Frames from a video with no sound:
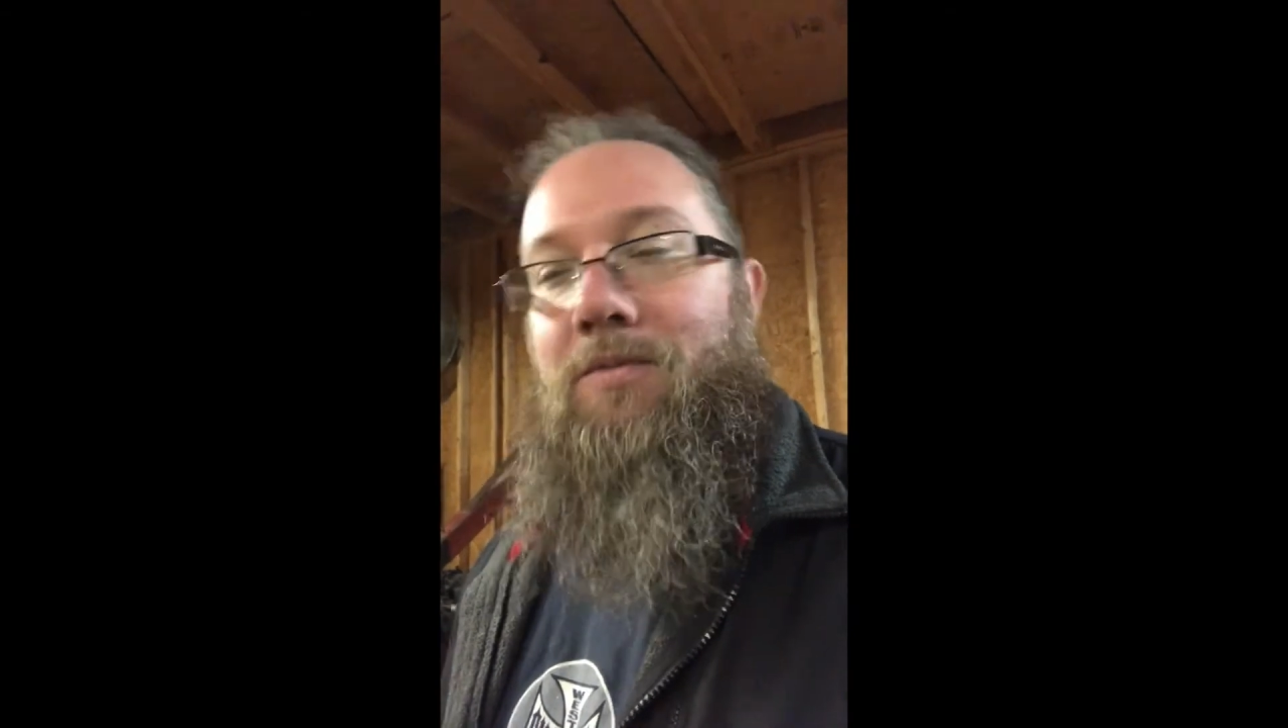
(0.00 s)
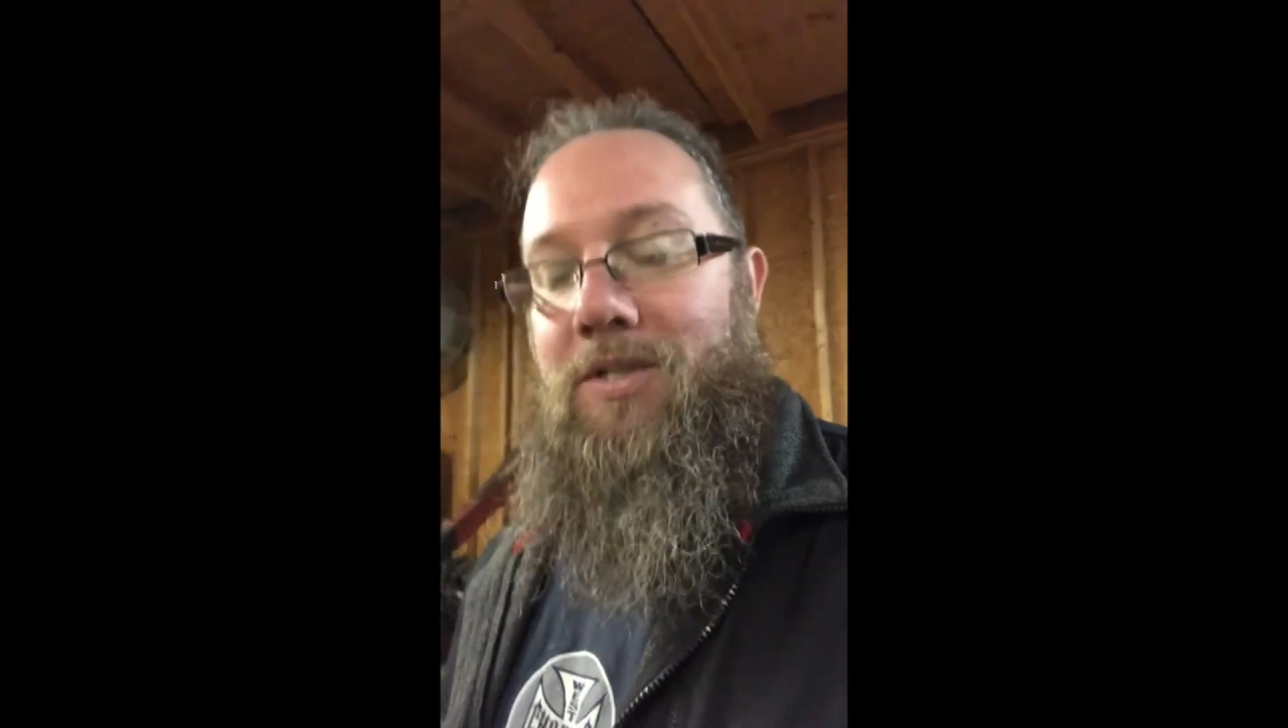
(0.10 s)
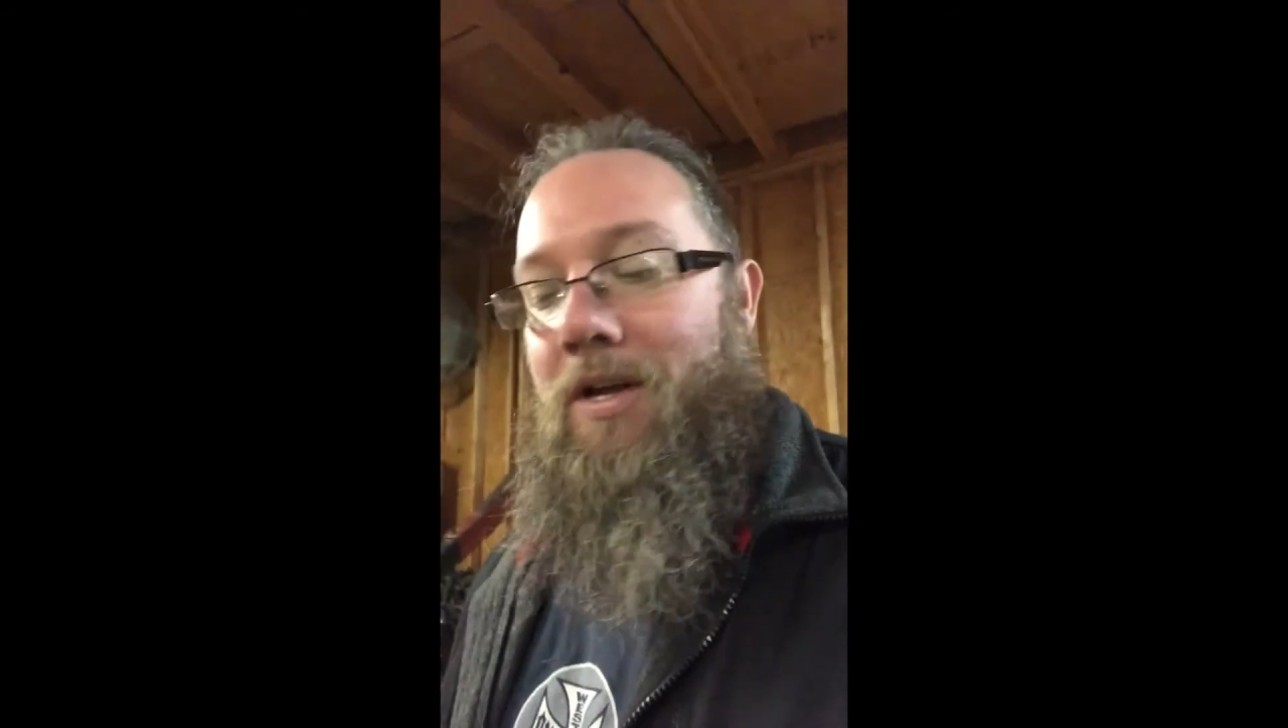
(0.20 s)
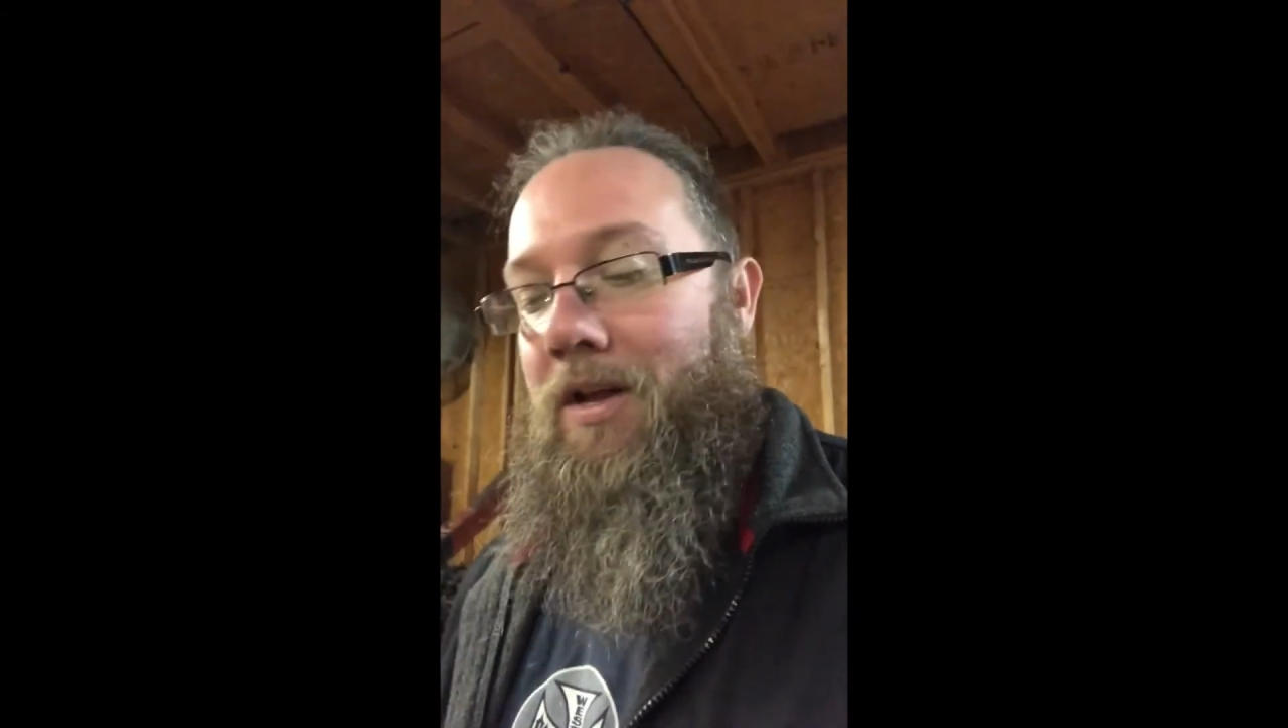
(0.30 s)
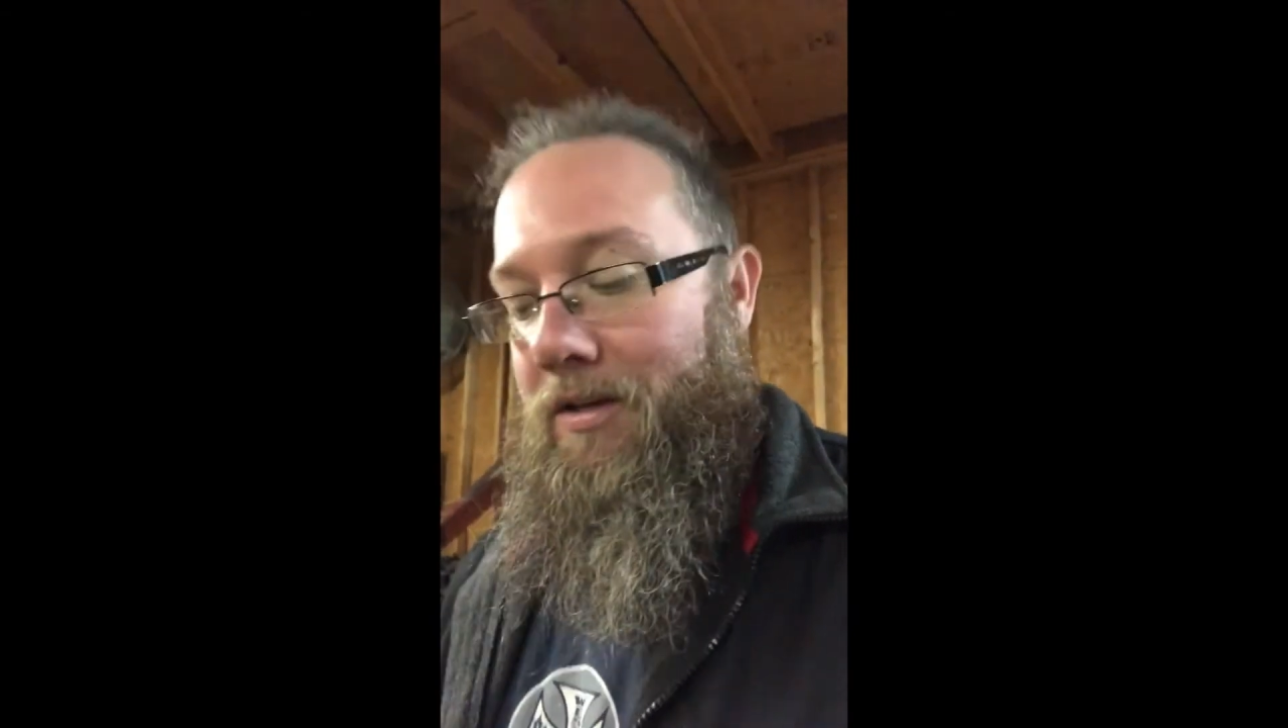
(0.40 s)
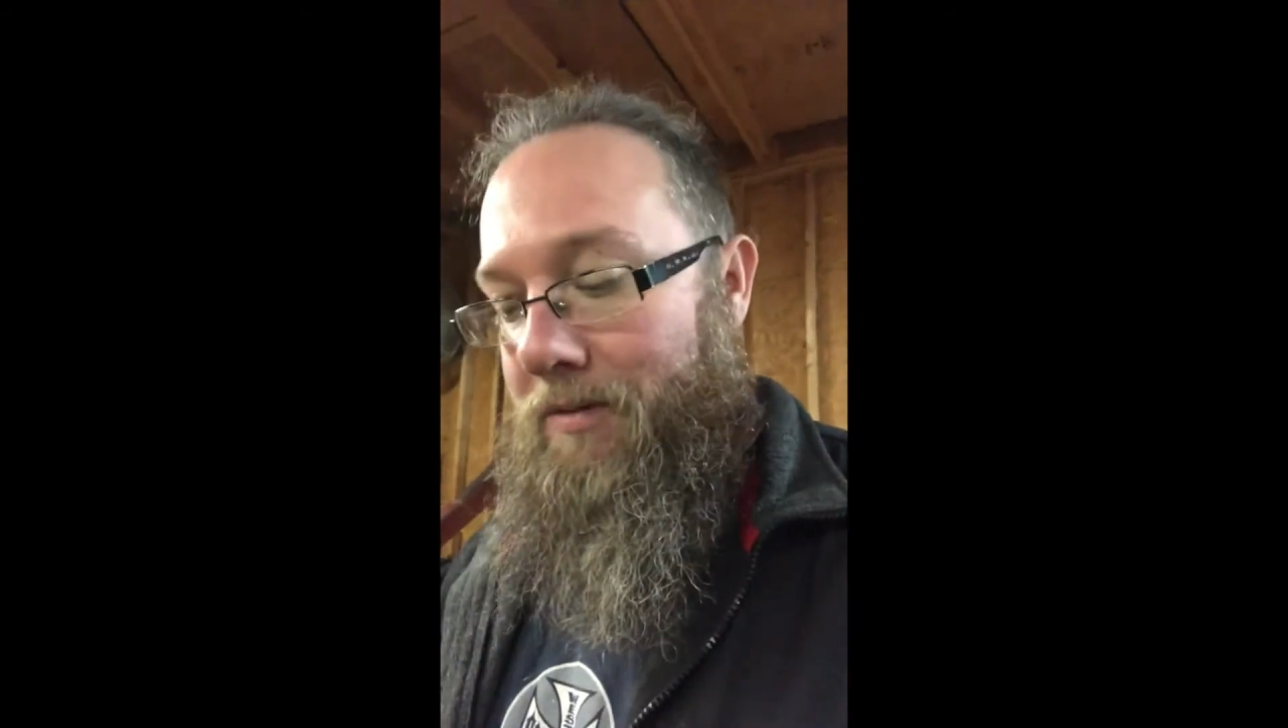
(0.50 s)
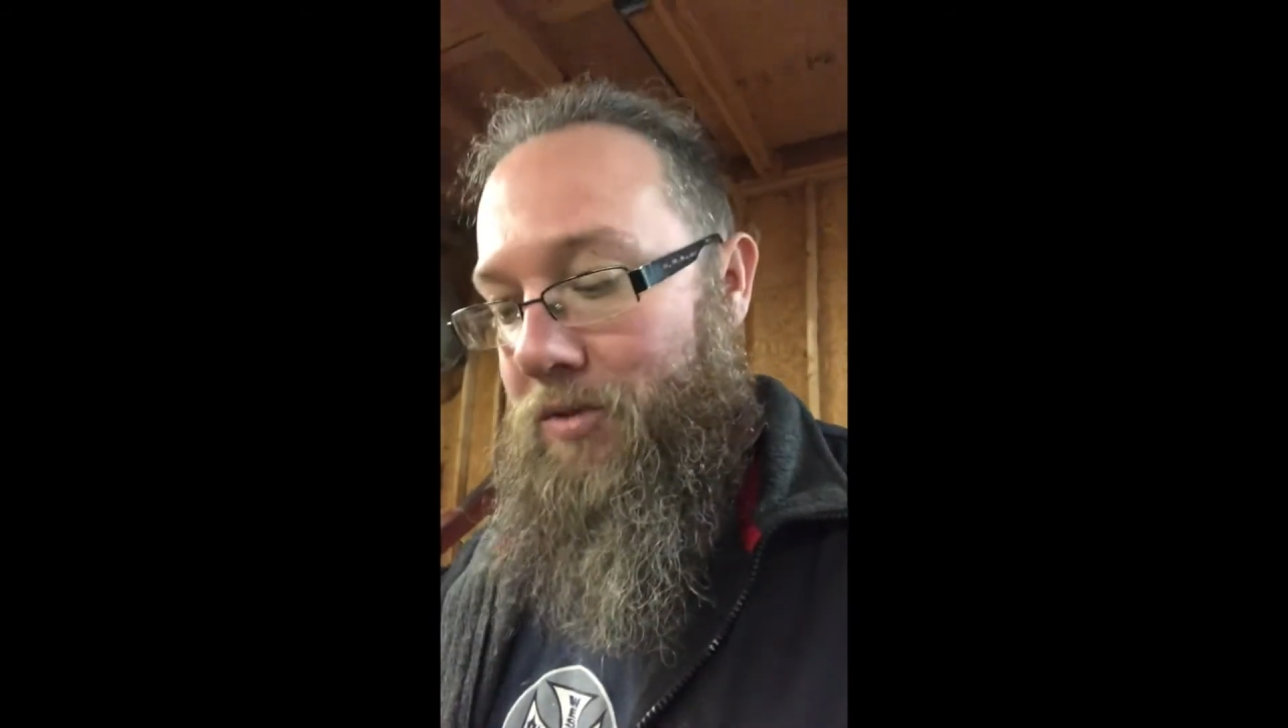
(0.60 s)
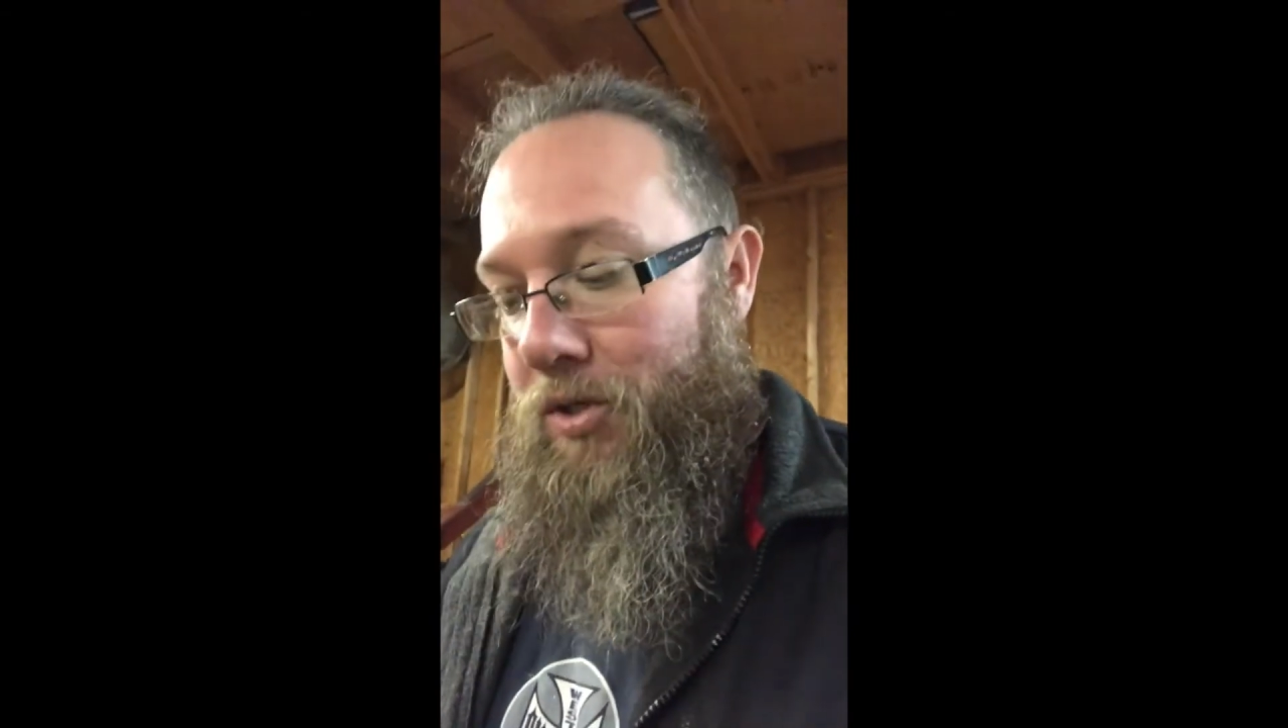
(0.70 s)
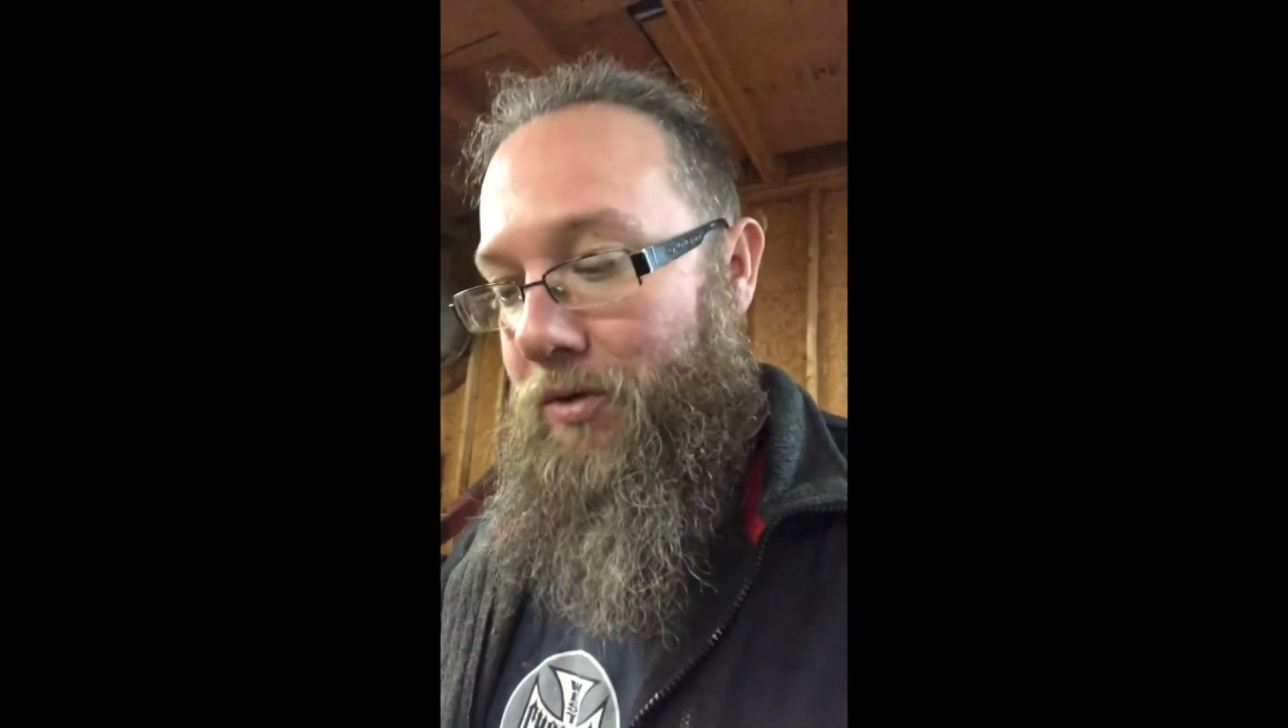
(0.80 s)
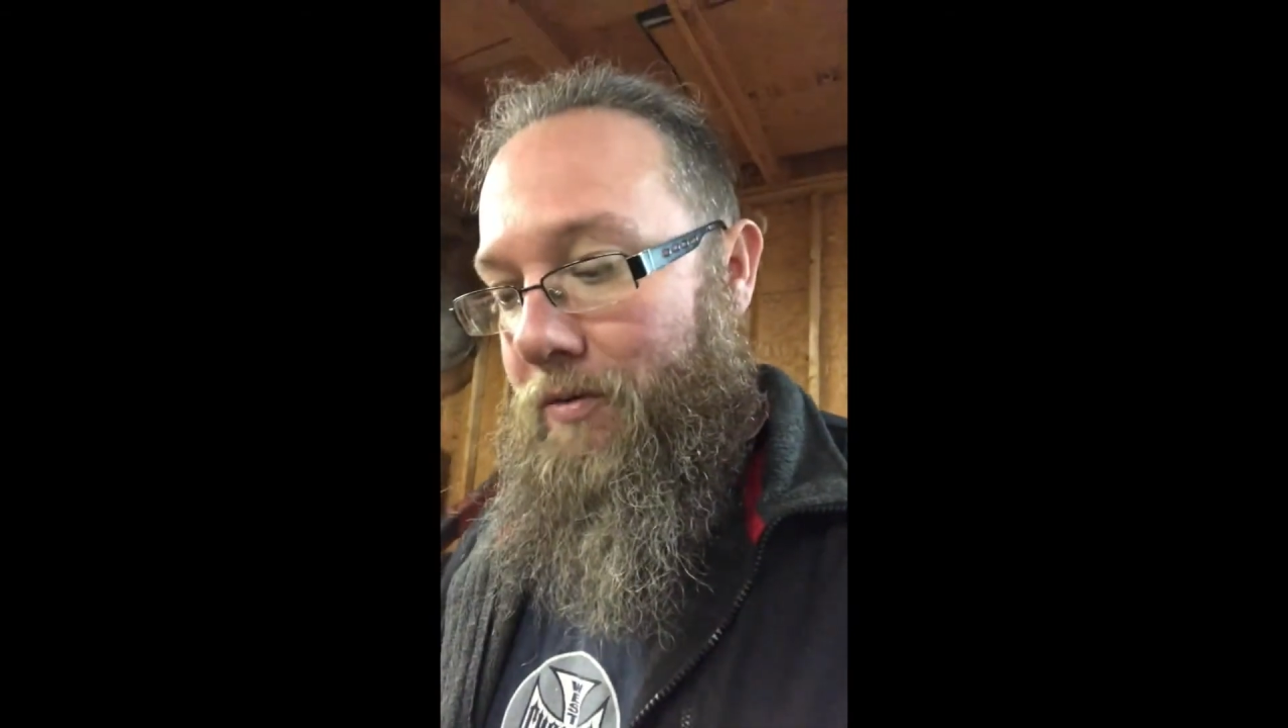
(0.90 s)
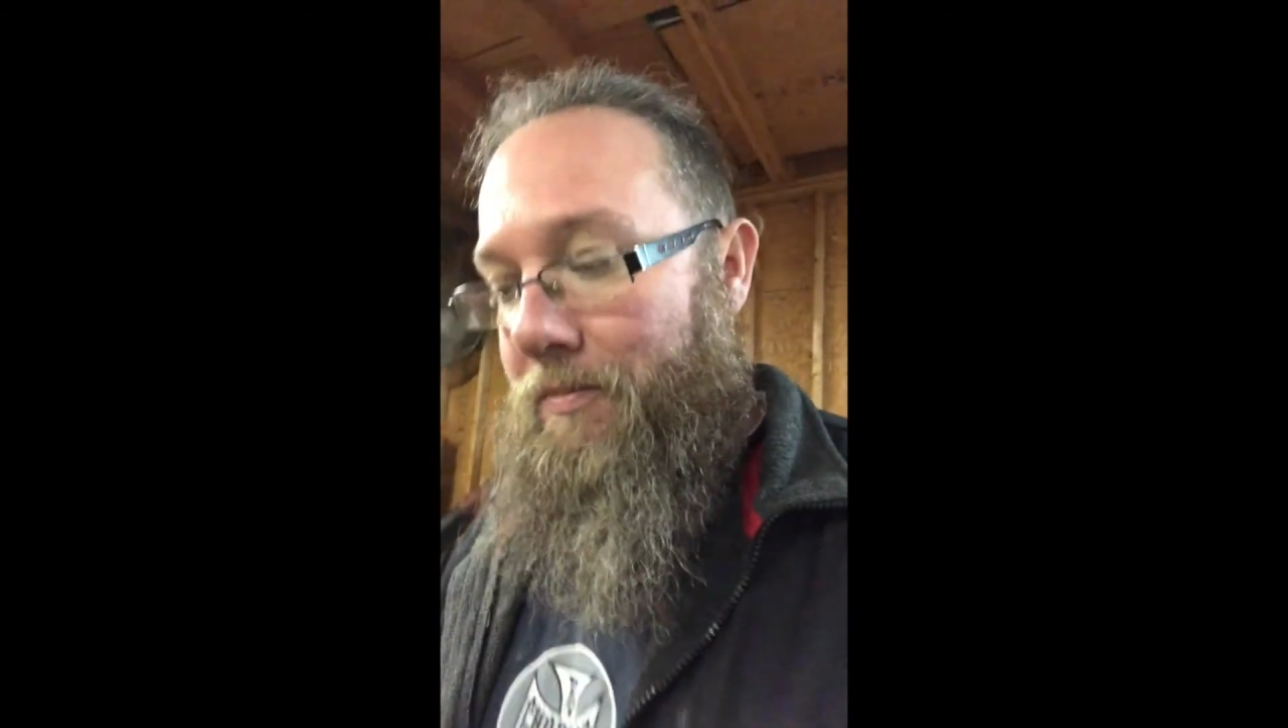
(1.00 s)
which I like them too.